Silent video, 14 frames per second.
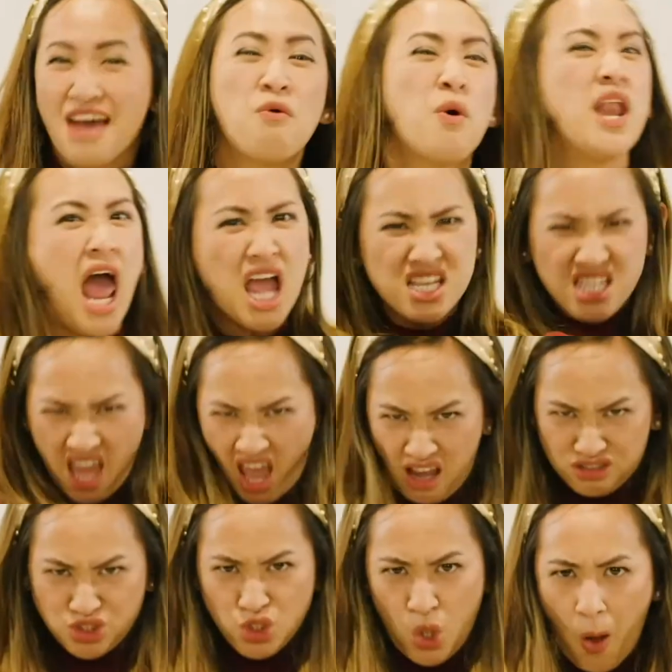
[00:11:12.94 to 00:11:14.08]
When I
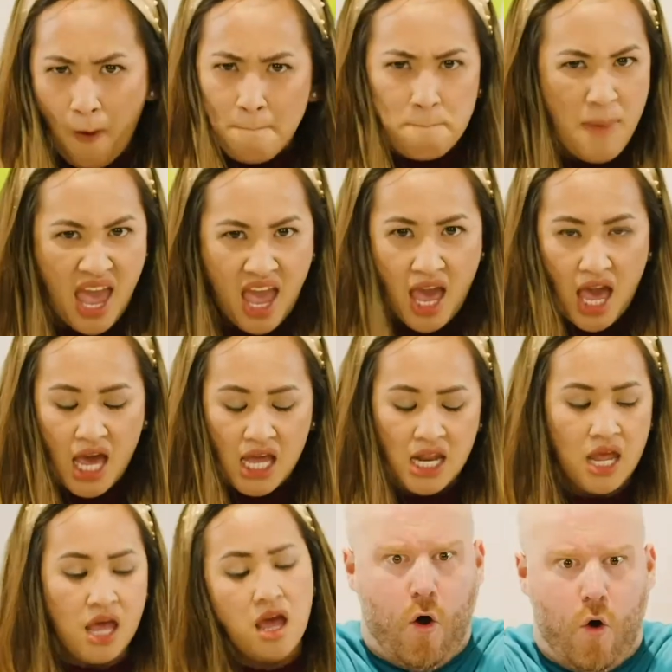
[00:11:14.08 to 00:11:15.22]
get so mad
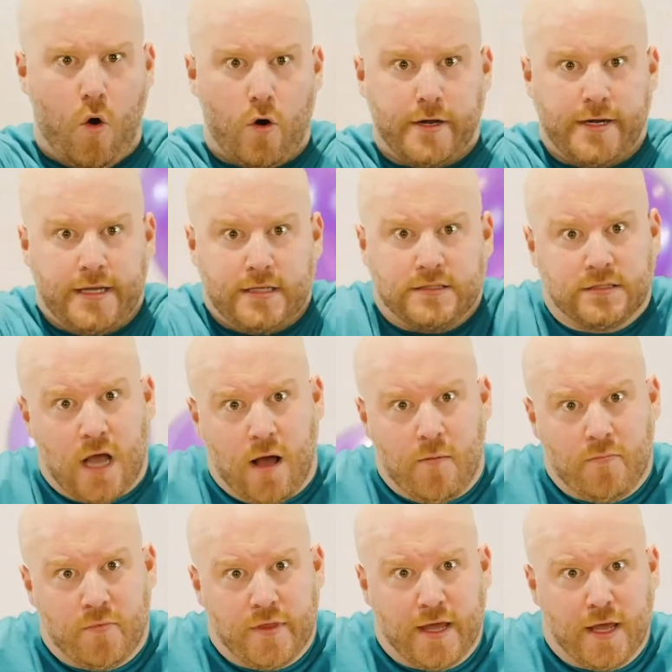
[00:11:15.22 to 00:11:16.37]
or do
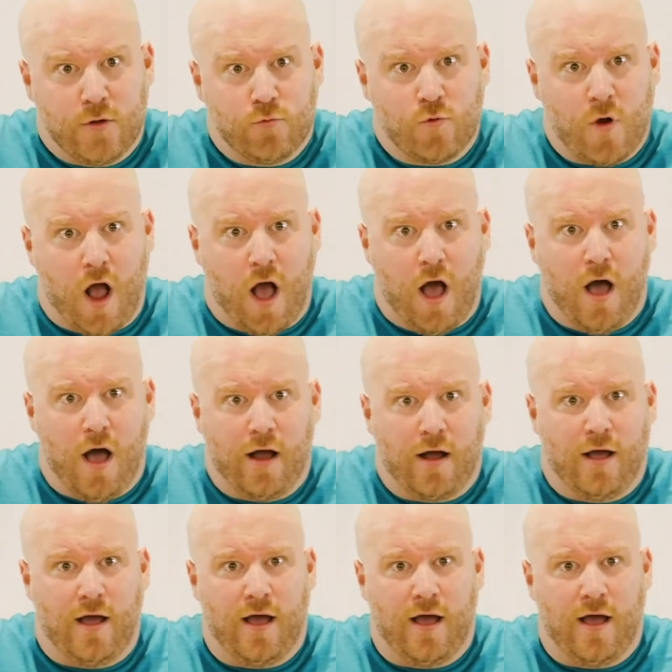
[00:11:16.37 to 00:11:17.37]
something wrong,